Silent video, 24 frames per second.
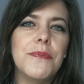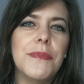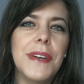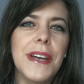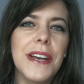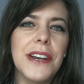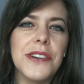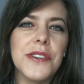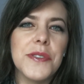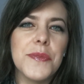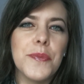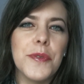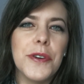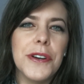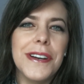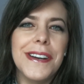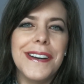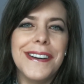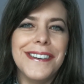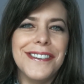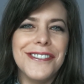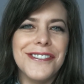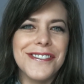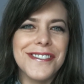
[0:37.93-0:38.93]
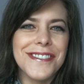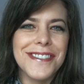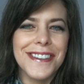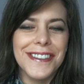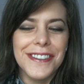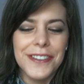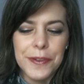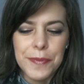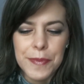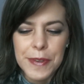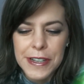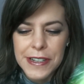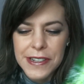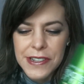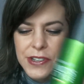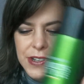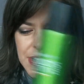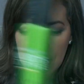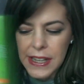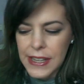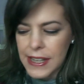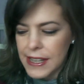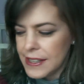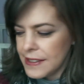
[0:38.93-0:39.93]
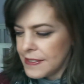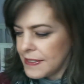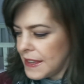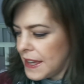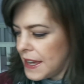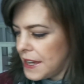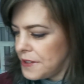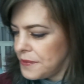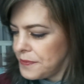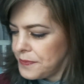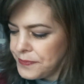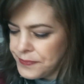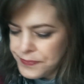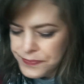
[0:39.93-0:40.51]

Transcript: hairspray, just a little bit, so I like that.